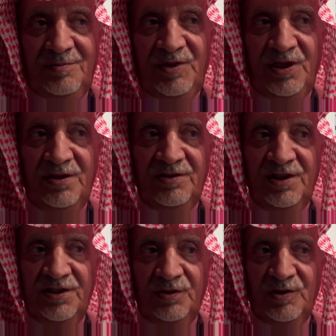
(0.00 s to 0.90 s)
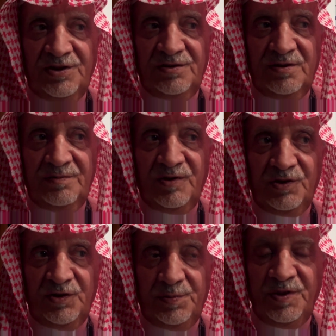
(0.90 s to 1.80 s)
Behind that, I was uh,
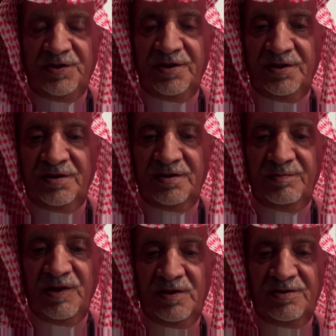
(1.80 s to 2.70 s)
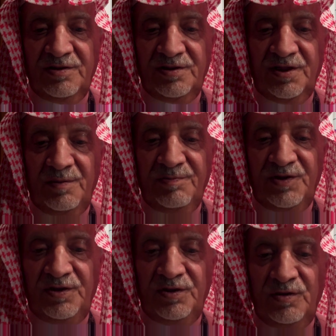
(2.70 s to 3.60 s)
participating in built a
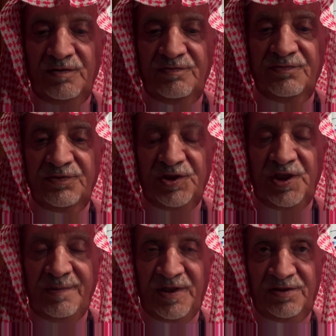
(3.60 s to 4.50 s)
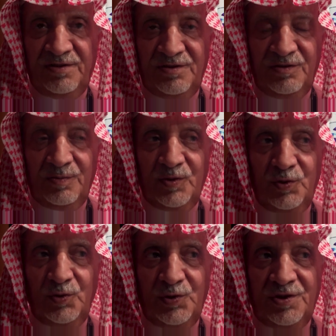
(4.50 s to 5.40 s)
company of cement to
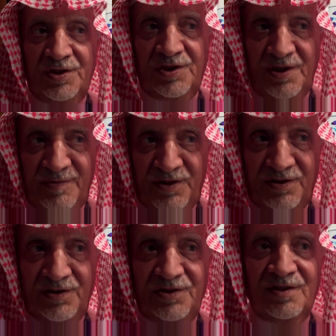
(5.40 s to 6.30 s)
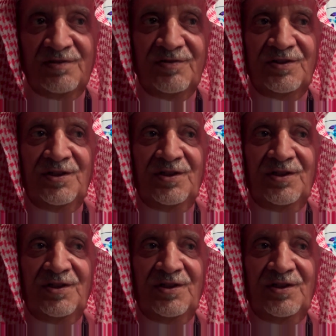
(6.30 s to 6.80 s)
produce the cement itself,